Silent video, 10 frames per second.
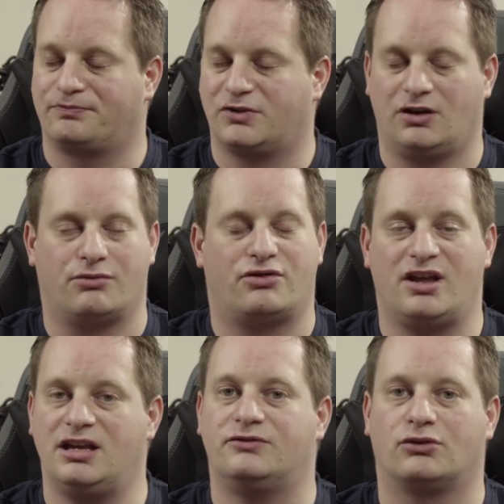you know,
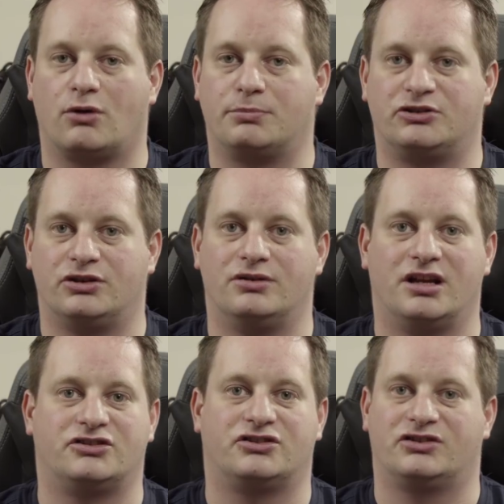thieves are
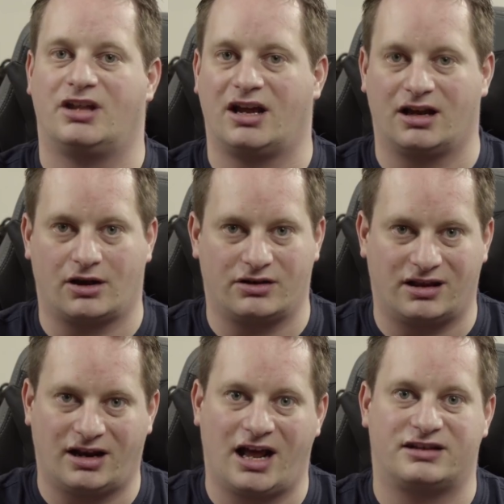opportunists. They're going to go to
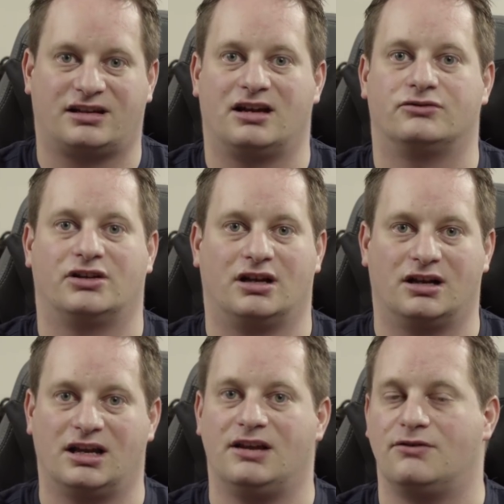the next house. They're going
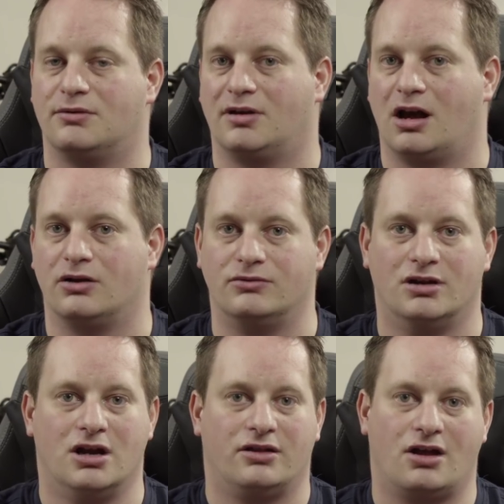to leave you alone.
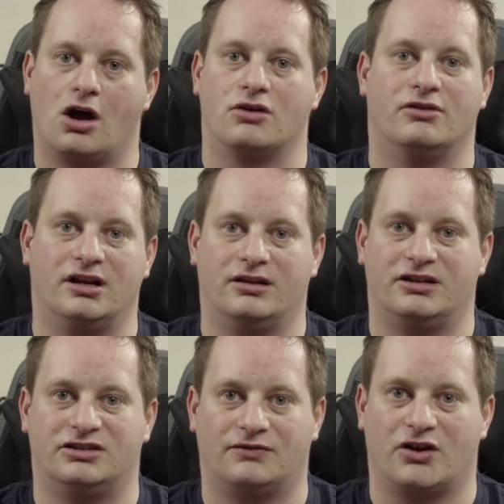The irony of
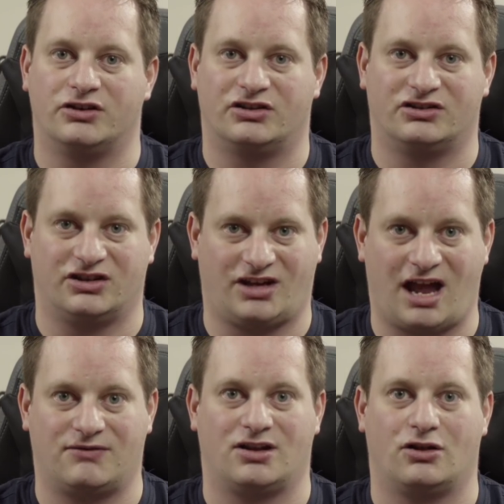these devices is
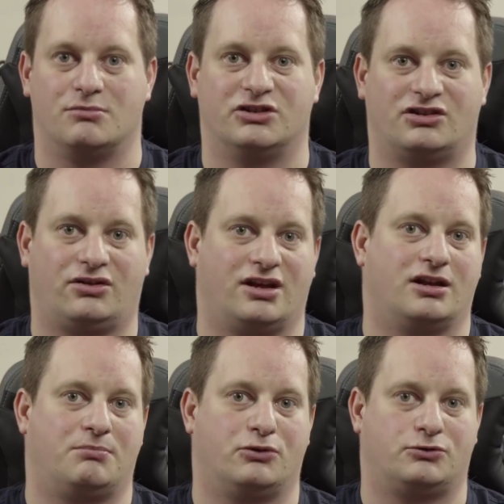having them is the thing
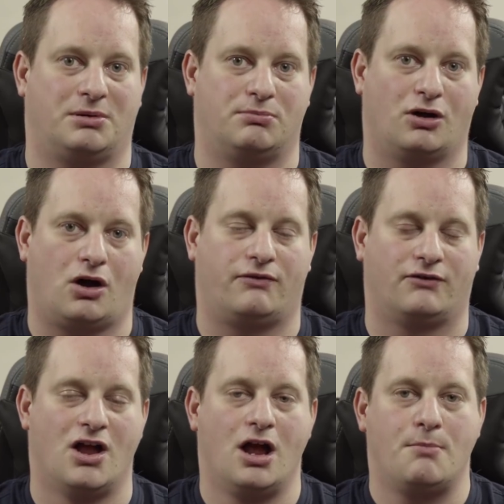that puts people
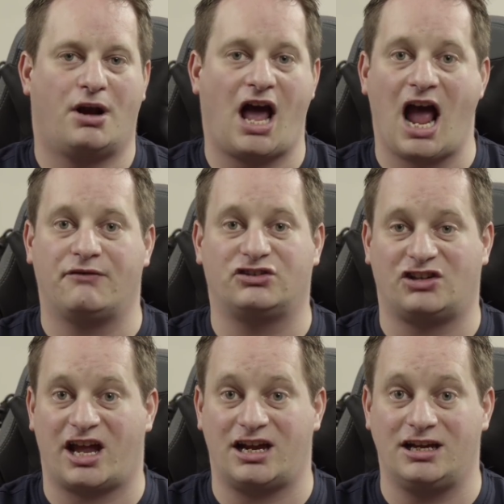off. But I have to
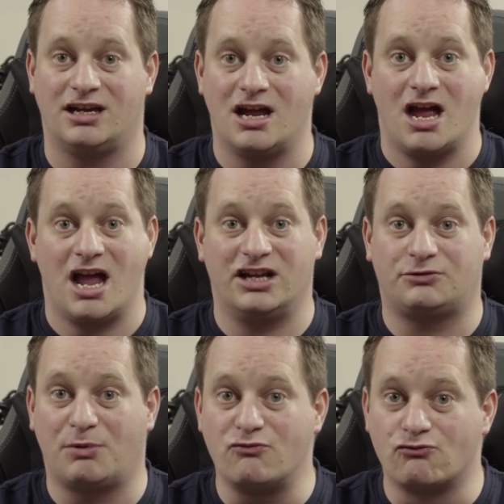say,
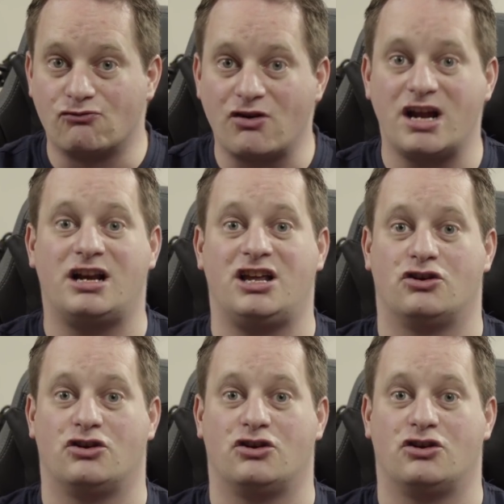it's been really